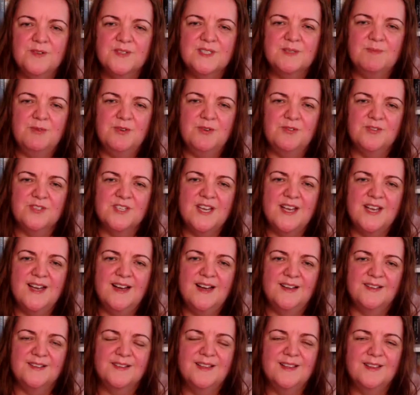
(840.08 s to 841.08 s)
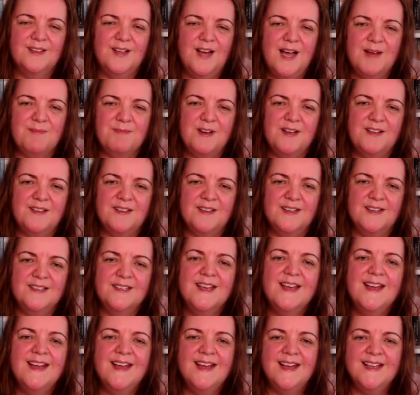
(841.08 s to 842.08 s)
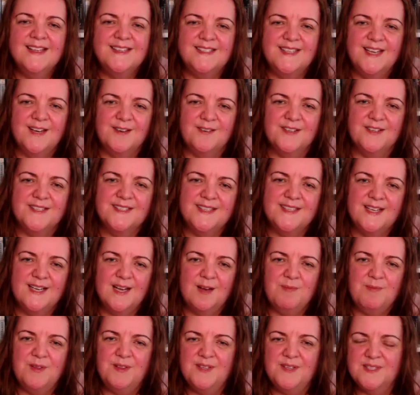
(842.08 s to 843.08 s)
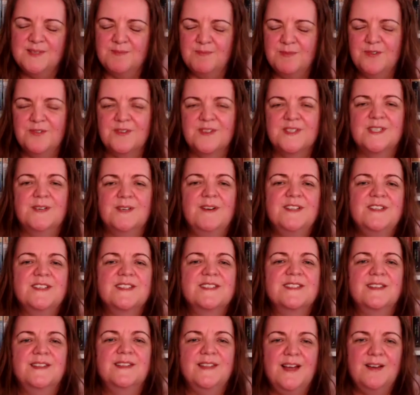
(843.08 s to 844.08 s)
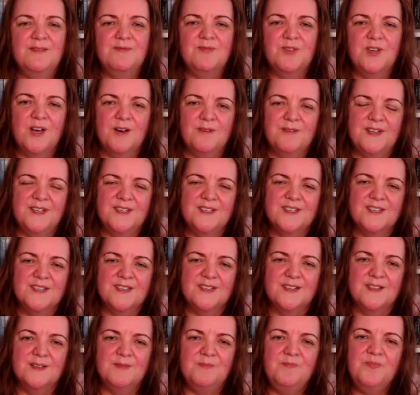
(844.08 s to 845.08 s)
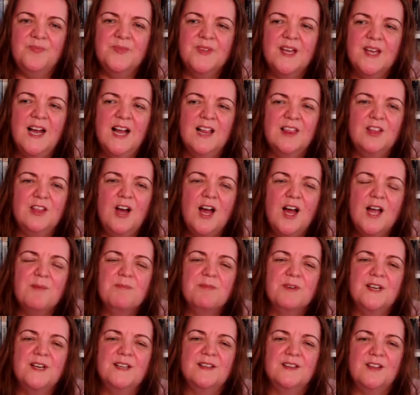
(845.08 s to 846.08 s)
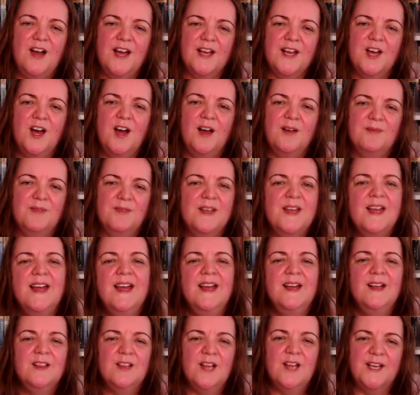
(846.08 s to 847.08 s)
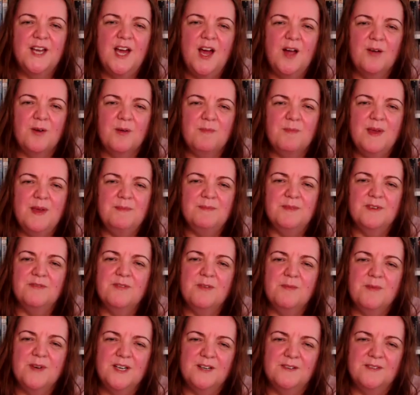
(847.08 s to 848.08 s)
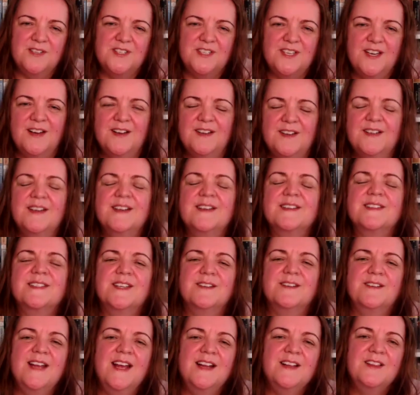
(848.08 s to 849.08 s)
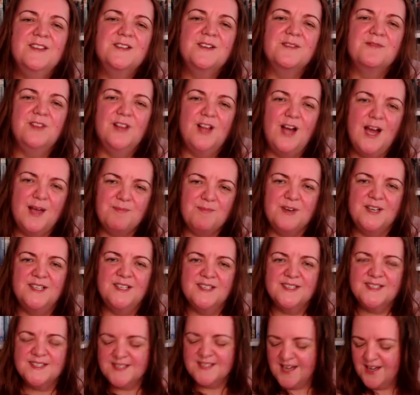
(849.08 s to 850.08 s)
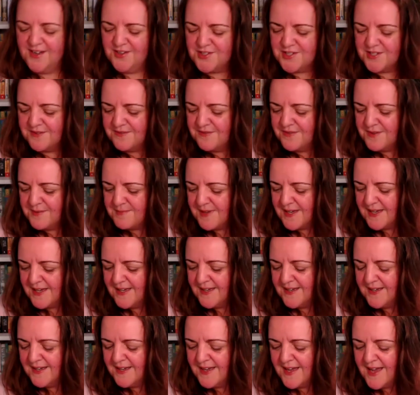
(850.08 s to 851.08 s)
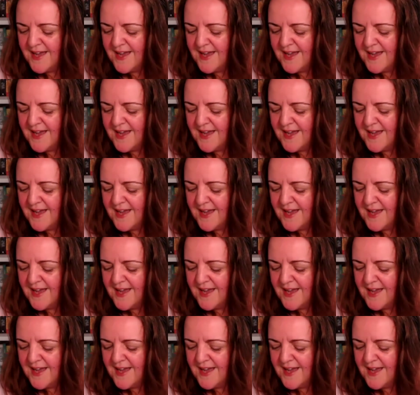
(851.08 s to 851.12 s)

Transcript: small town library that Sarah's set up in this book. So I just loved going to a library like I remember from when I was younger. So it had a lot of library nostalgia for me.